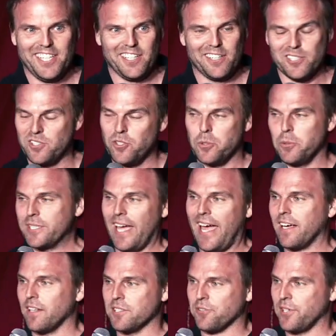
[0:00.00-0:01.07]
Because no one will
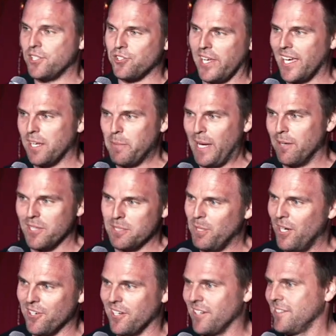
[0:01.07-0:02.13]
tackle a strange naked man with a
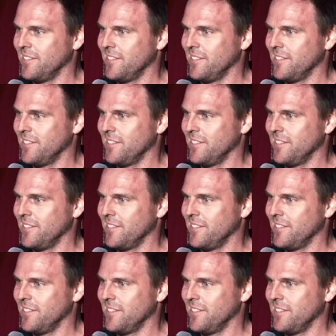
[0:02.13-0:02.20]
boner.